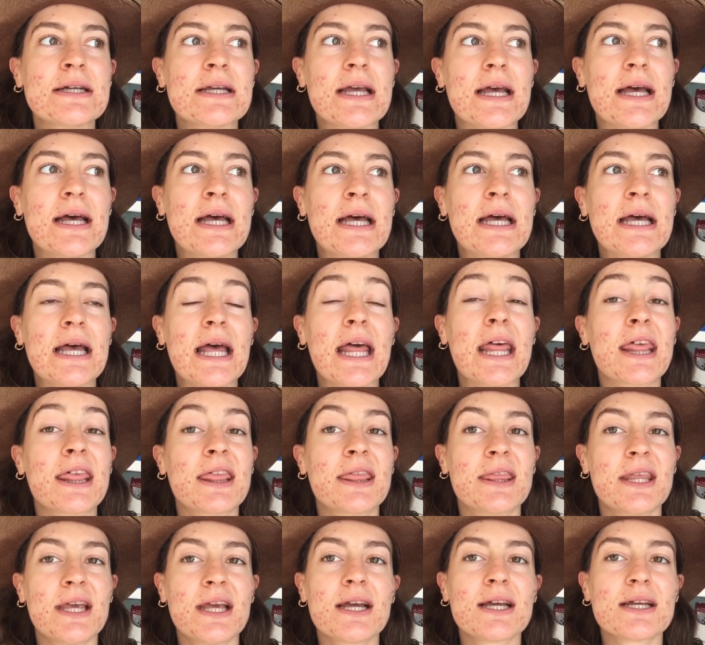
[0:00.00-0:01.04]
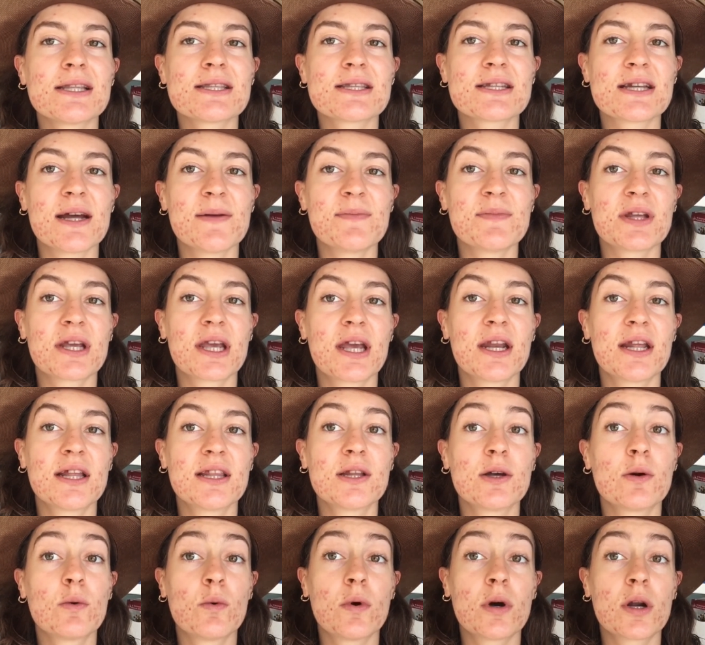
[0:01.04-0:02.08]
I think it's time to get in the
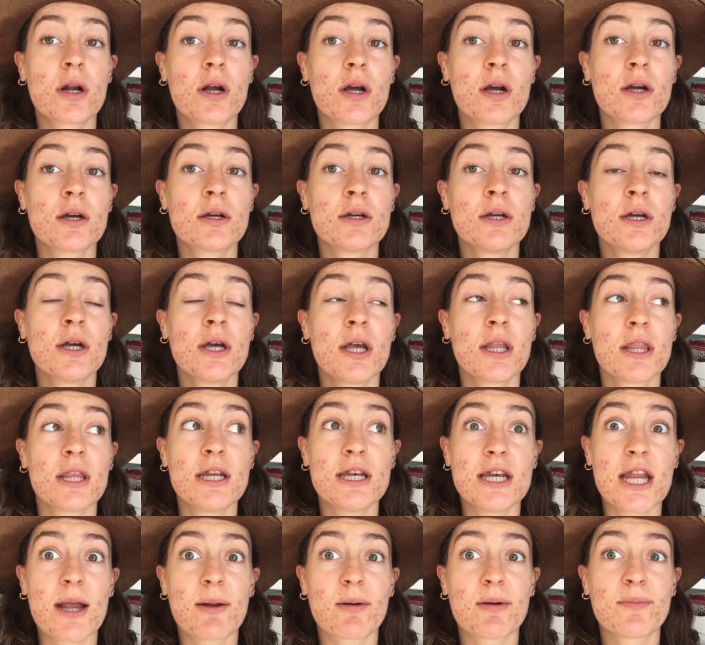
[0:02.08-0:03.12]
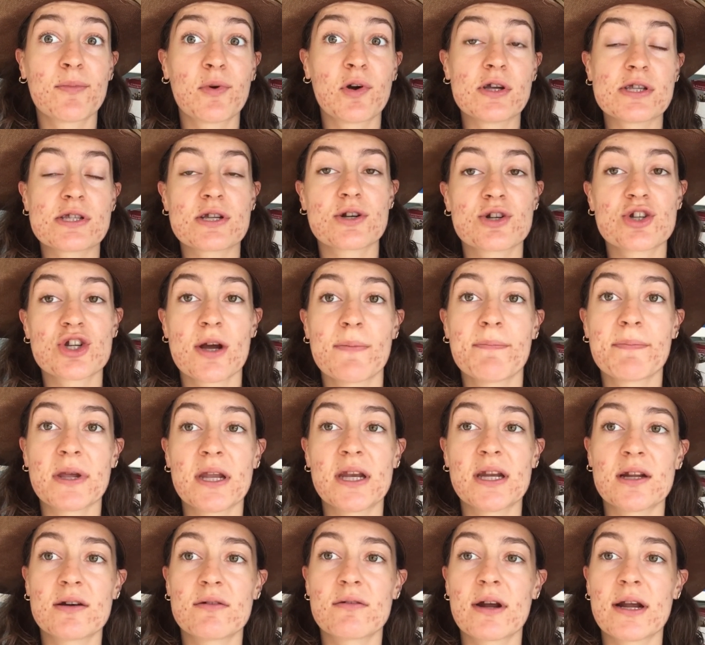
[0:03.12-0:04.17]
water. The neighbor boys are jumping
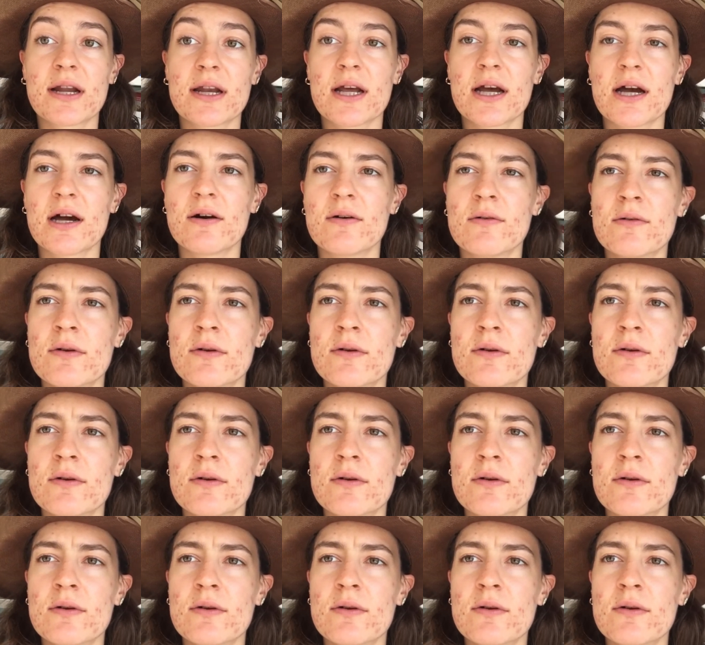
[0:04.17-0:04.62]
in right now.